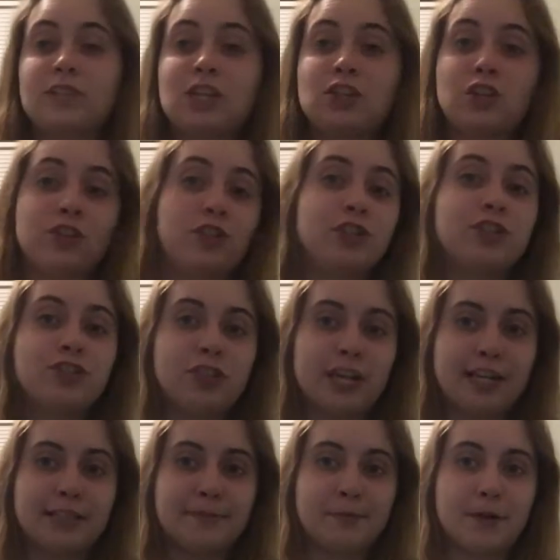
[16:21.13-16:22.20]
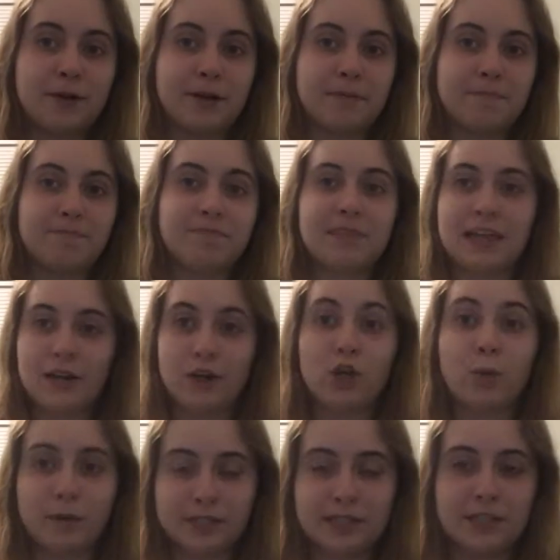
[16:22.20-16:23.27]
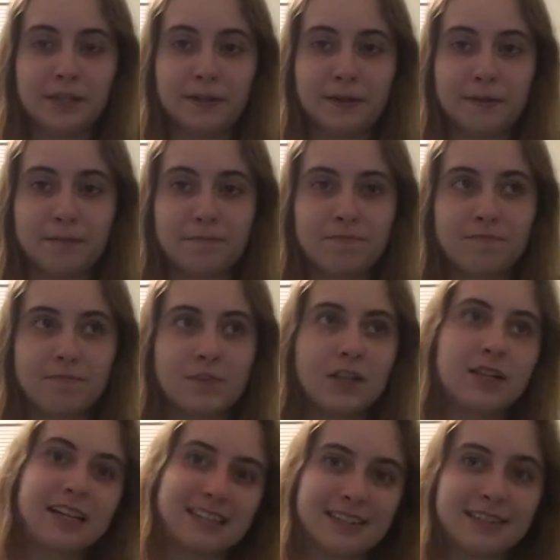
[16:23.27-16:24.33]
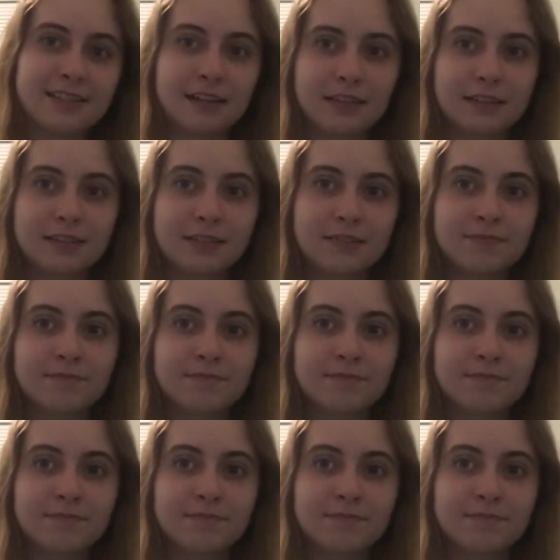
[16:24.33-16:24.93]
so they're in Shadesmar. They don't know what to do. They're kind of stuck.